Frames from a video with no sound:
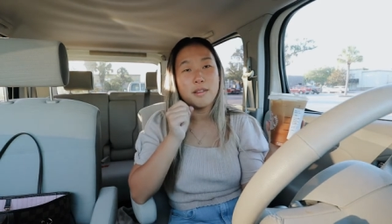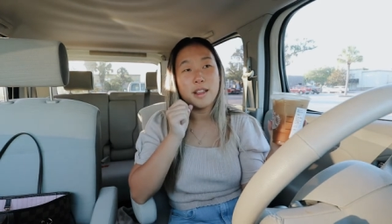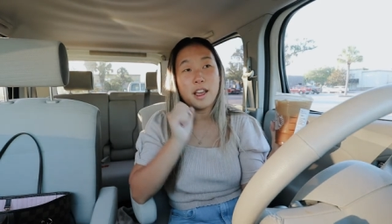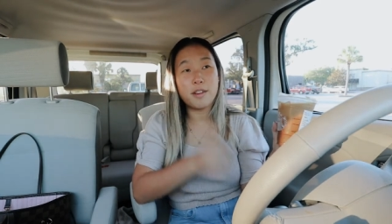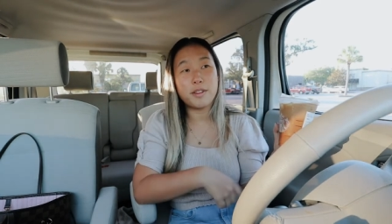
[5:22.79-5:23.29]
the
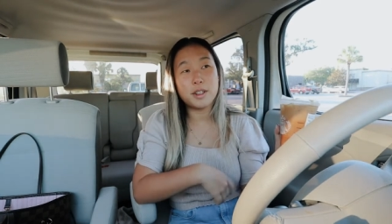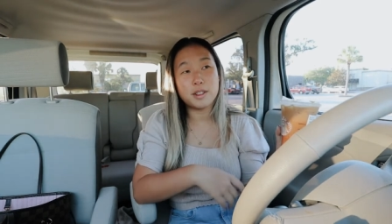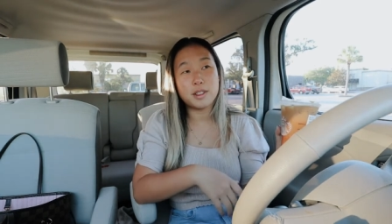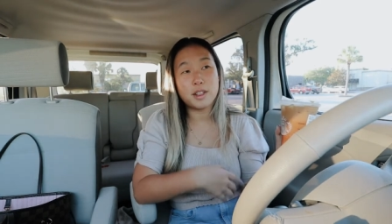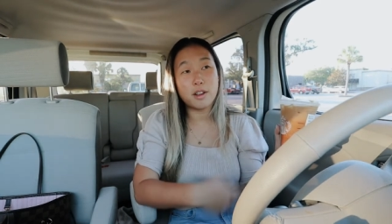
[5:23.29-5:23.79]
heaviest
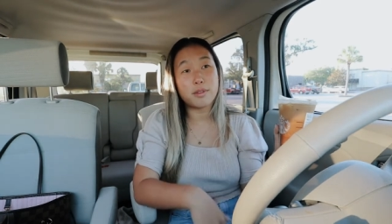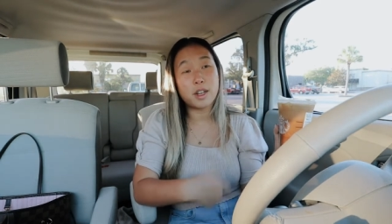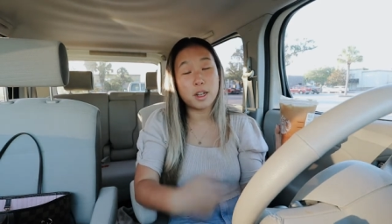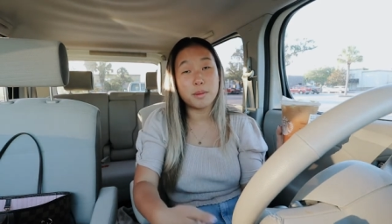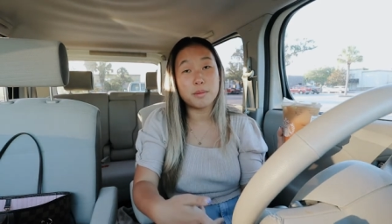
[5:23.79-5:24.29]
stuff
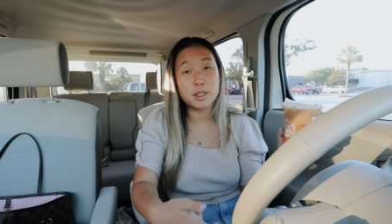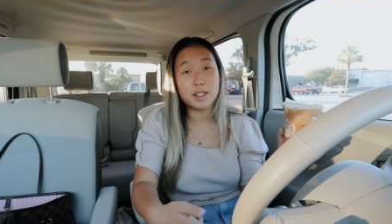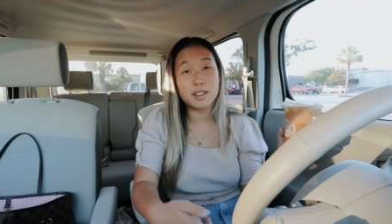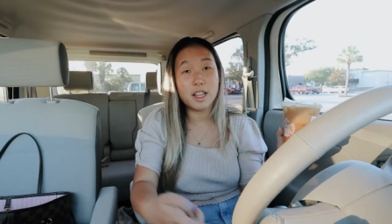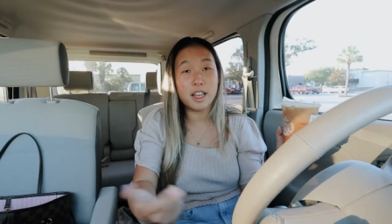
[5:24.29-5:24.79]
comes
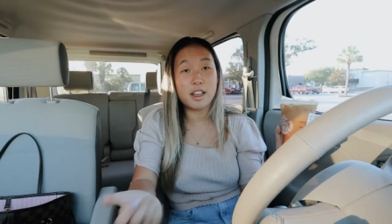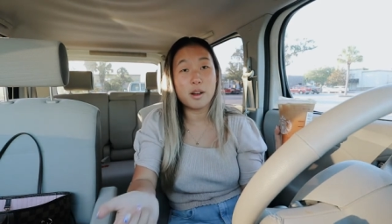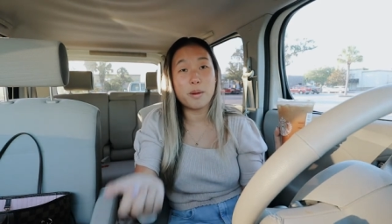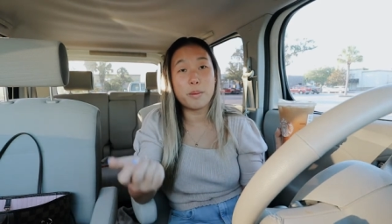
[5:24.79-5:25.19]
and like